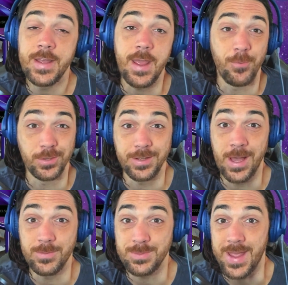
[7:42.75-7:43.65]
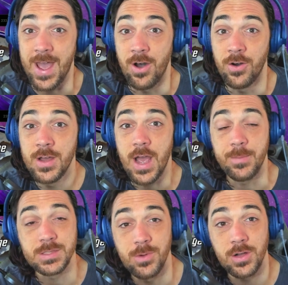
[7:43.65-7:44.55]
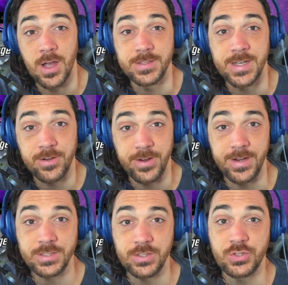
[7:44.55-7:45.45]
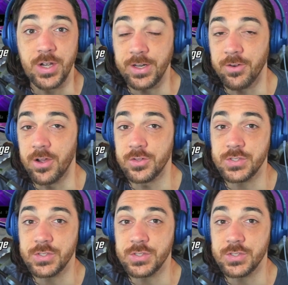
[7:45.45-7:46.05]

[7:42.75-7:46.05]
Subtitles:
It really helps me out. I'm a small content creator still trying to grow.